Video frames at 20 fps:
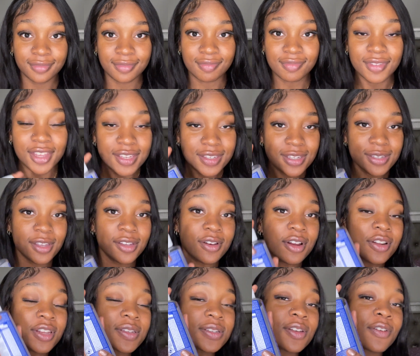This is a
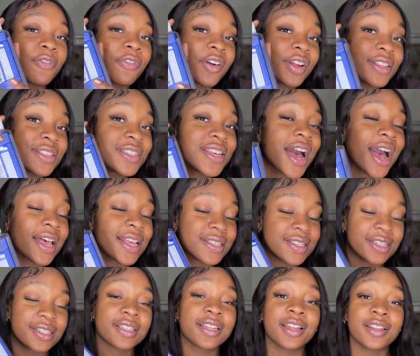this is a
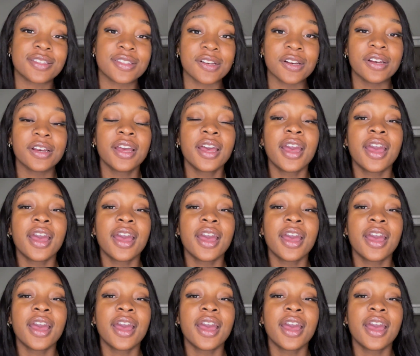fantastic cleanser.